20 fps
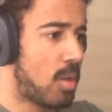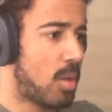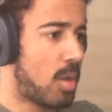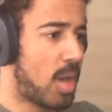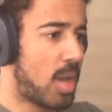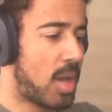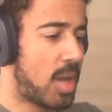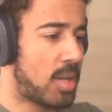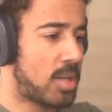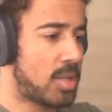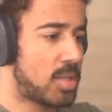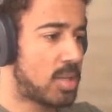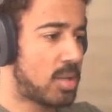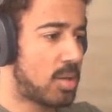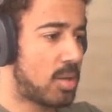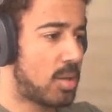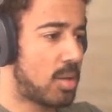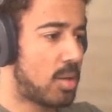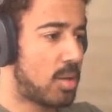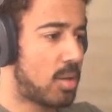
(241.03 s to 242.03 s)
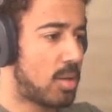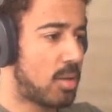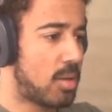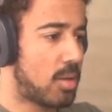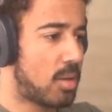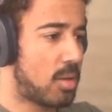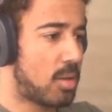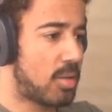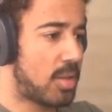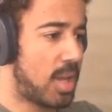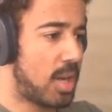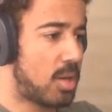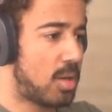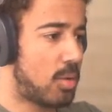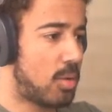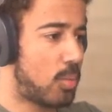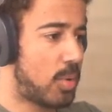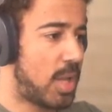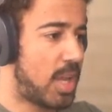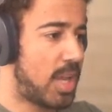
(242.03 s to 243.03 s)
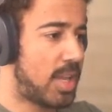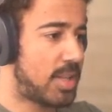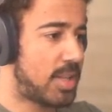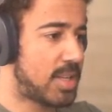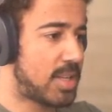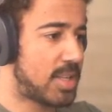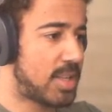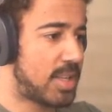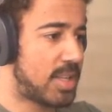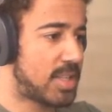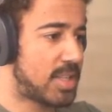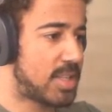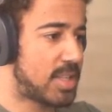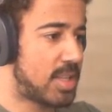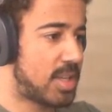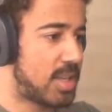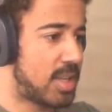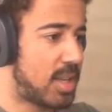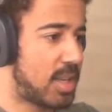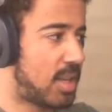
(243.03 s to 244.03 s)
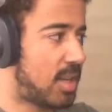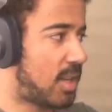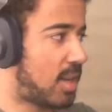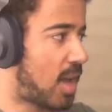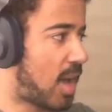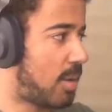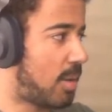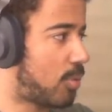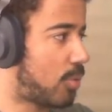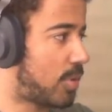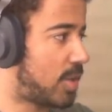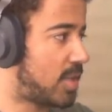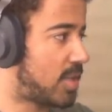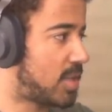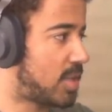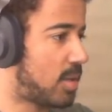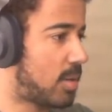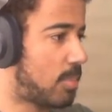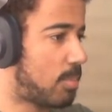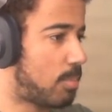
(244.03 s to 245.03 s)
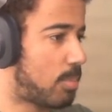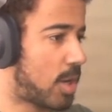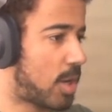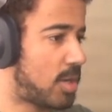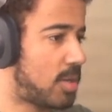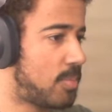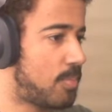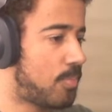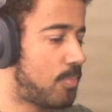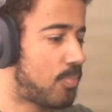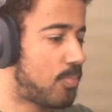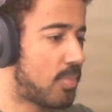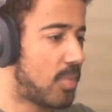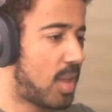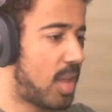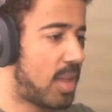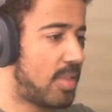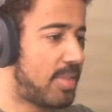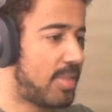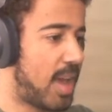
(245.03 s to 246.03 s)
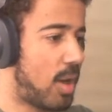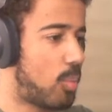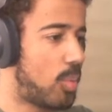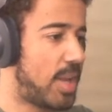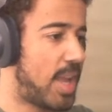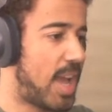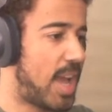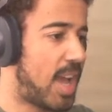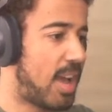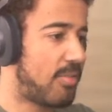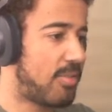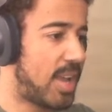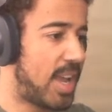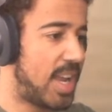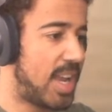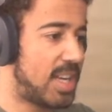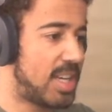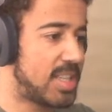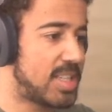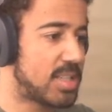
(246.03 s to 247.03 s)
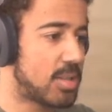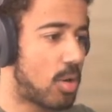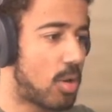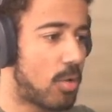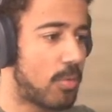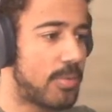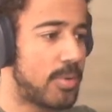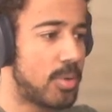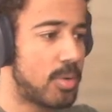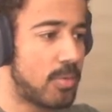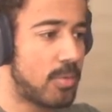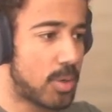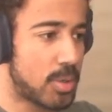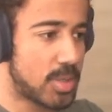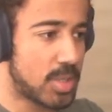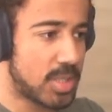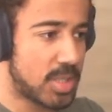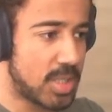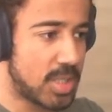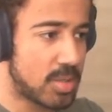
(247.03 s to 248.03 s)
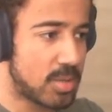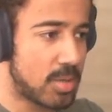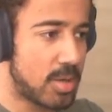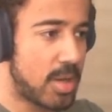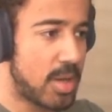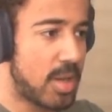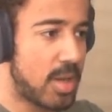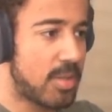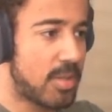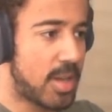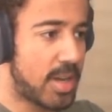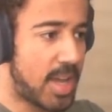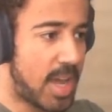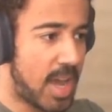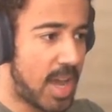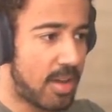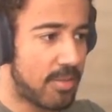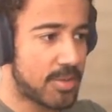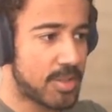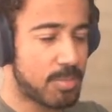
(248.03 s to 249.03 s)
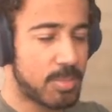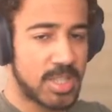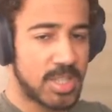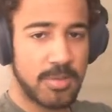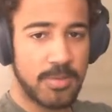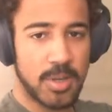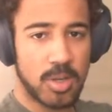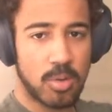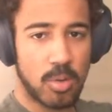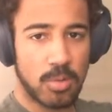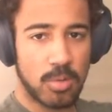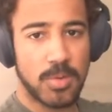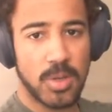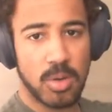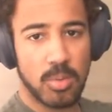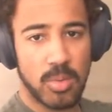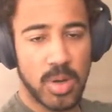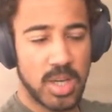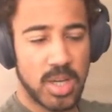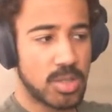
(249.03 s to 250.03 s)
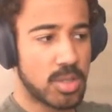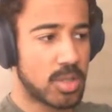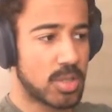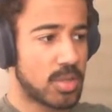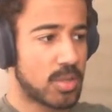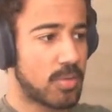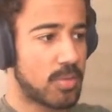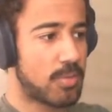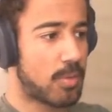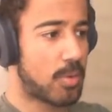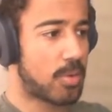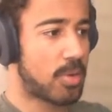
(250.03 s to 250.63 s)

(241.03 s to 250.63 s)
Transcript: and then we hit this libraries button, and there we have a list of universities that have specific configurations for